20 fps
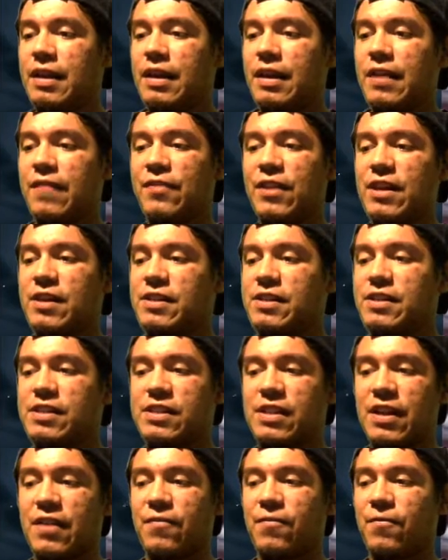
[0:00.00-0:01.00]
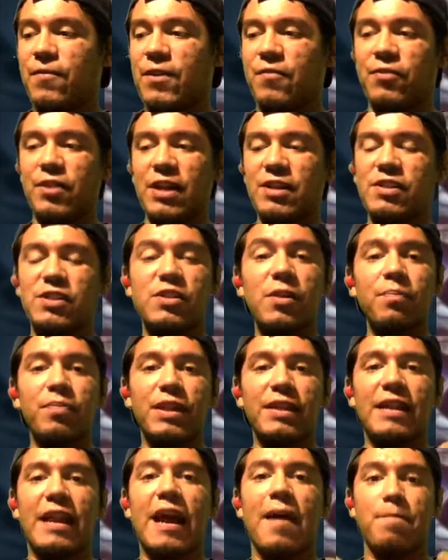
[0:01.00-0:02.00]
If there's
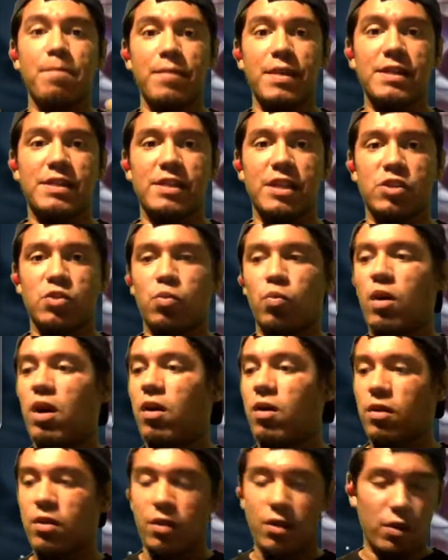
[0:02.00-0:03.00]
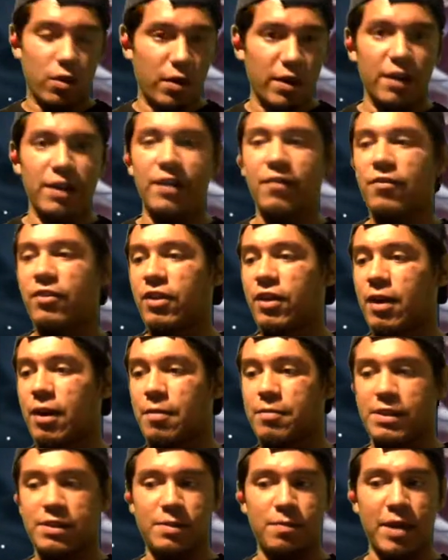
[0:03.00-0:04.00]
something that I missed as well, go ahead and leave in the
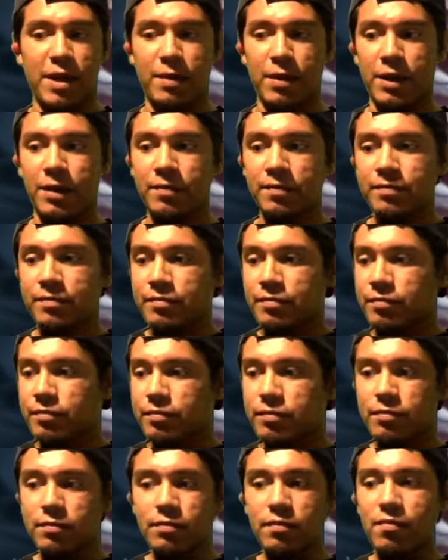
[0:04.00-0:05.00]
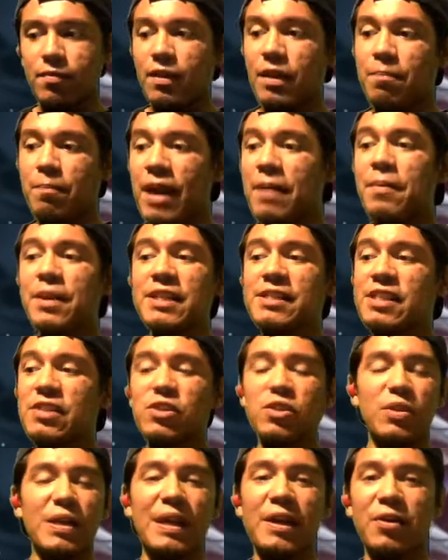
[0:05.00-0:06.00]
comments. Maybe
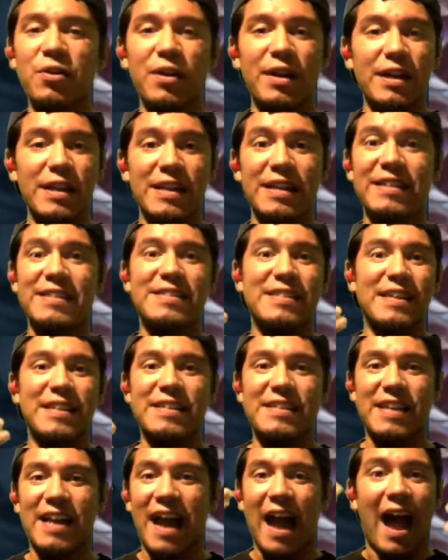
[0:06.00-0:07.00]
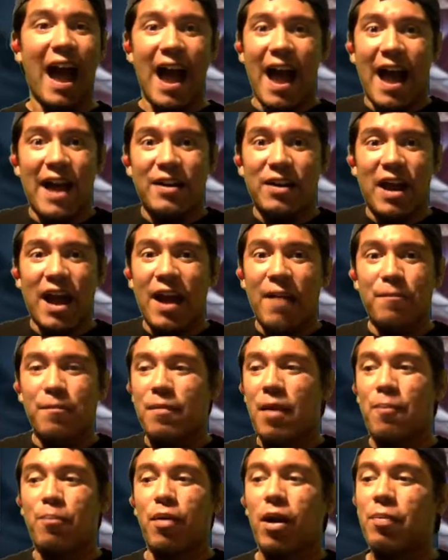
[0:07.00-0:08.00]
Scissors Ingrid is
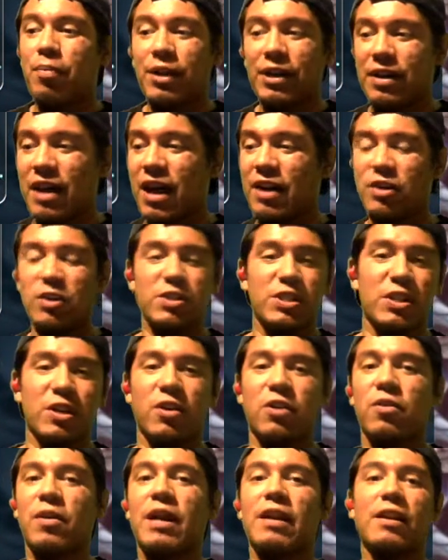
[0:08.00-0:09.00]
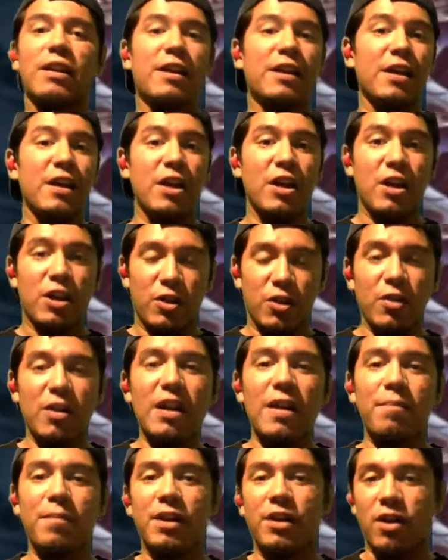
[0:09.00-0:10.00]
I'm probably not using her correctly. You
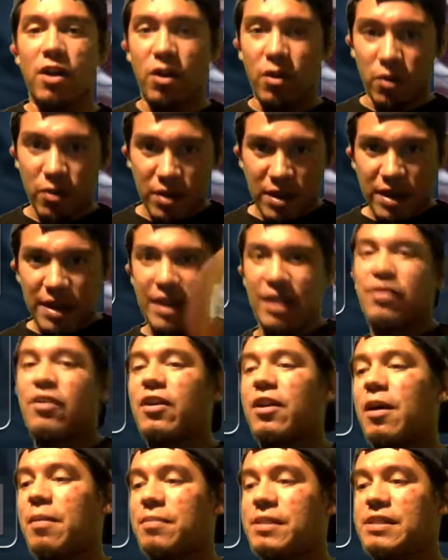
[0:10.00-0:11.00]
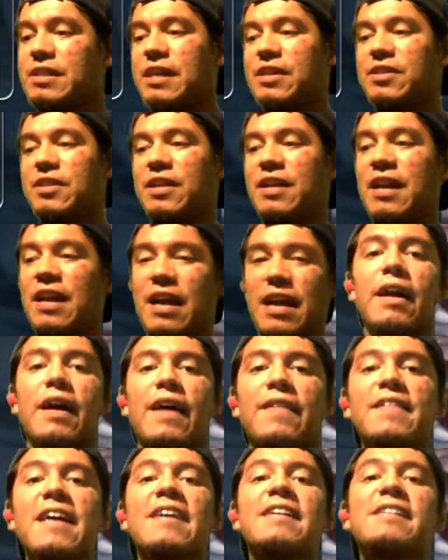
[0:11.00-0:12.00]
let me know in the comment section.
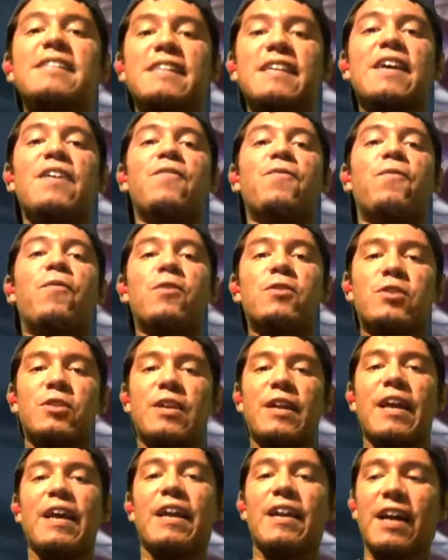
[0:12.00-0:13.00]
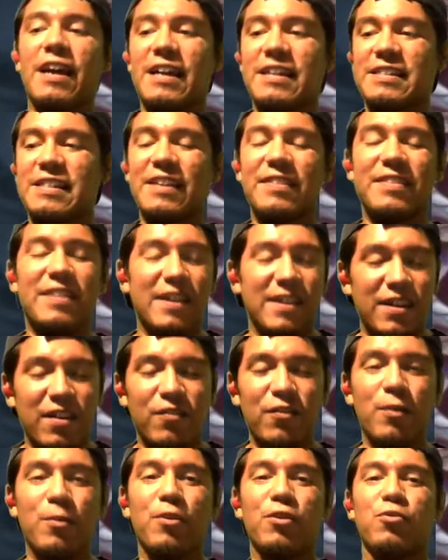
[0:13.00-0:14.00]
And that is it for today. Like I said, thank you
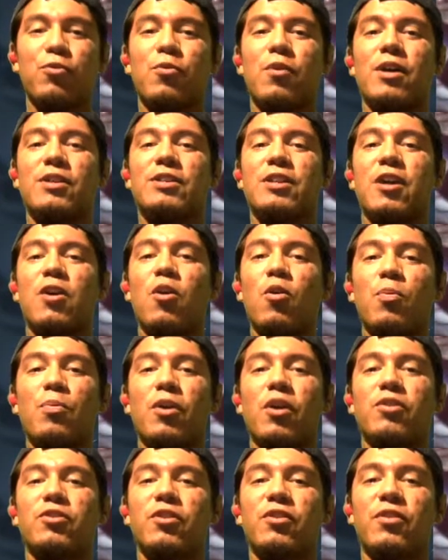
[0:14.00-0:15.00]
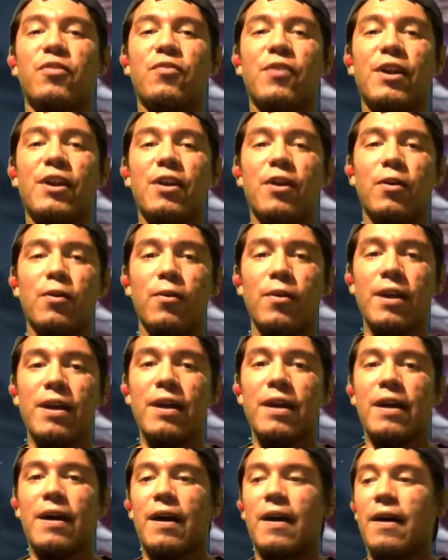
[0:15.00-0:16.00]
very much for watching. I hope you enjoyed the video.
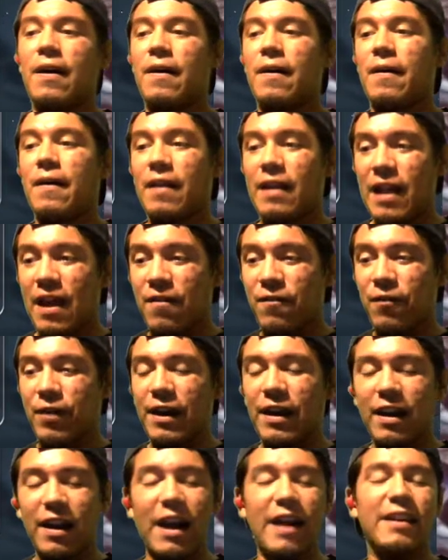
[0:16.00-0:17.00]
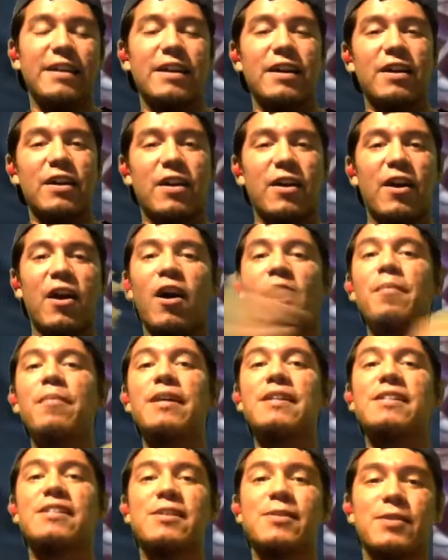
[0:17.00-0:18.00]
Every like,
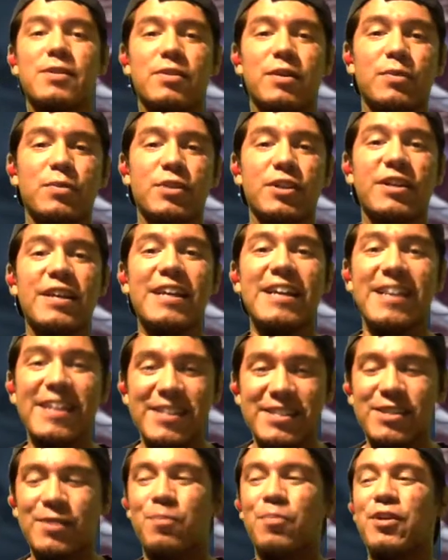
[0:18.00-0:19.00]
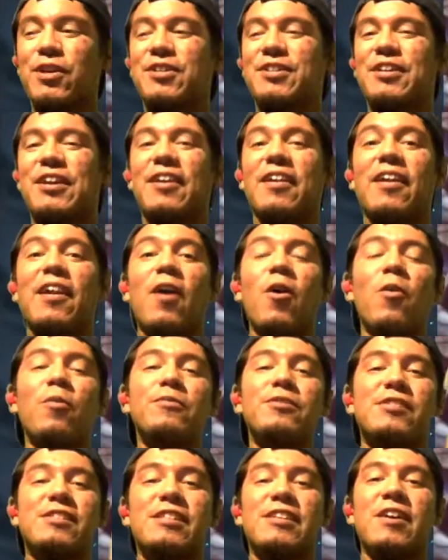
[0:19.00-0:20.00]
comment, subscription is appreciated, and I hope
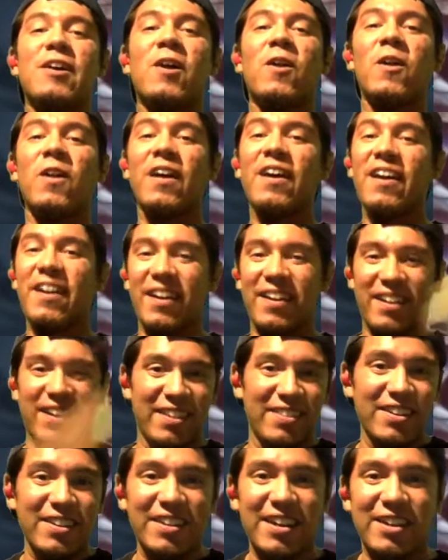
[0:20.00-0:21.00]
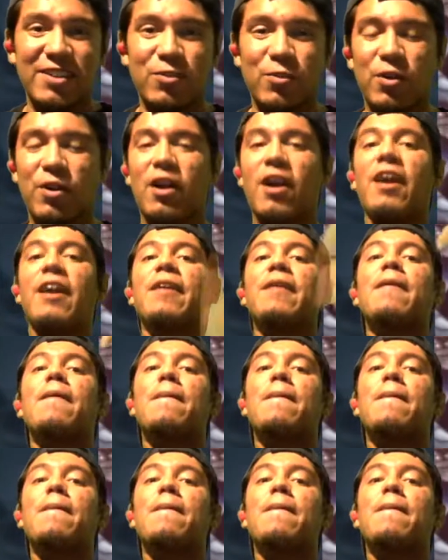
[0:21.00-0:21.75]
to see y'all in the next one. All right,